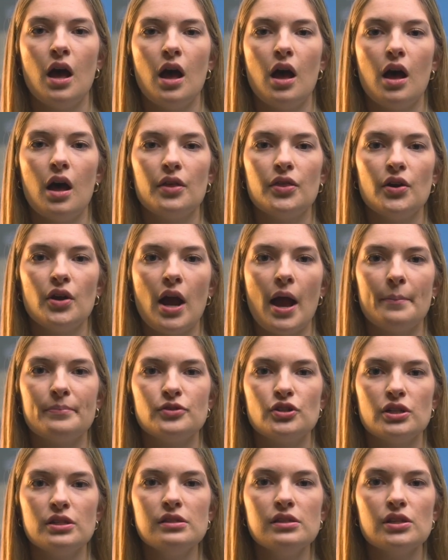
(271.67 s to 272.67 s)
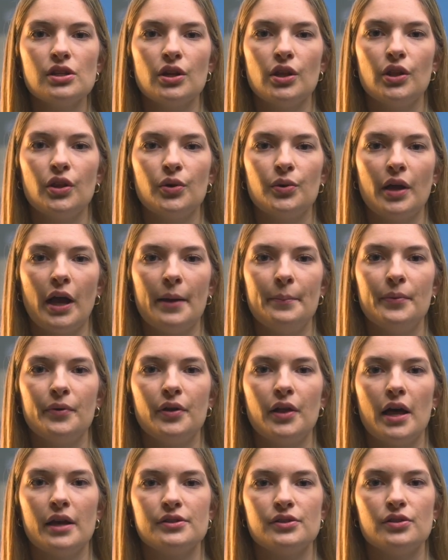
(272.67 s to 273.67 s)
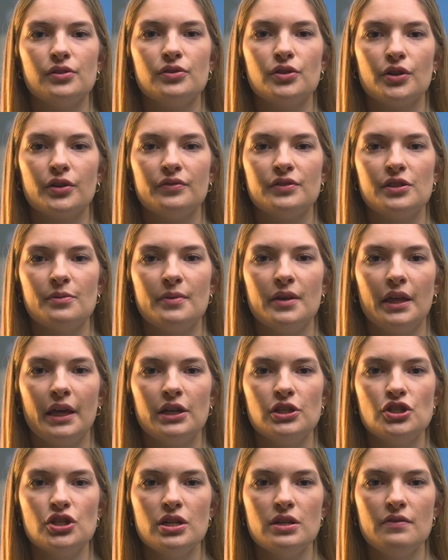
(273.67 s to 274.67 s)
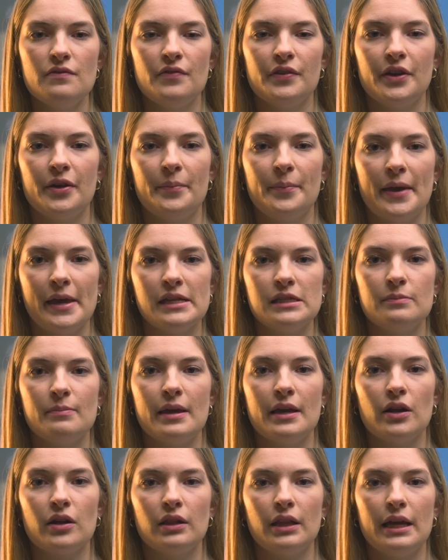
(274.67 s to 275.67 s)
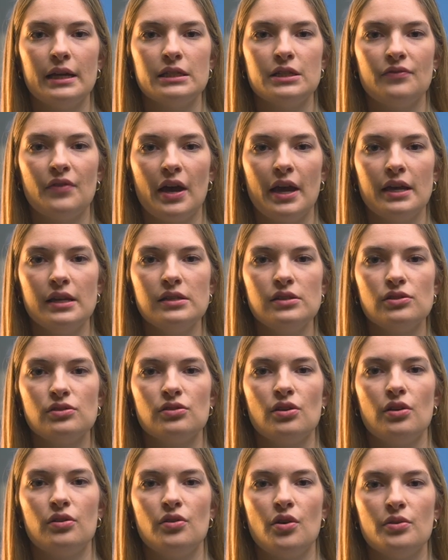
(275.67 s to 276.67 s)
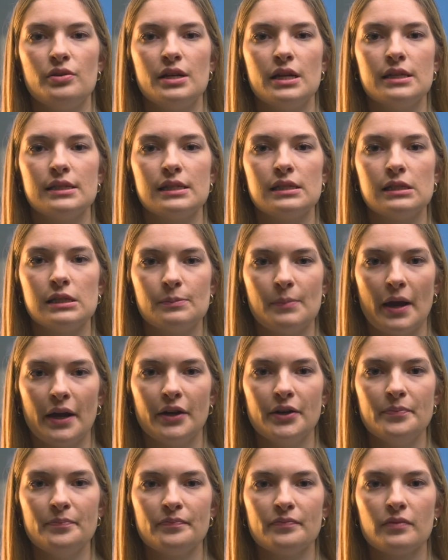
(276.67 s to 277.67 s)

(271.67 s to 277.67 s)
Other options include hypoglossal nerve stimulation via a pacemaker-like device known as Inspire.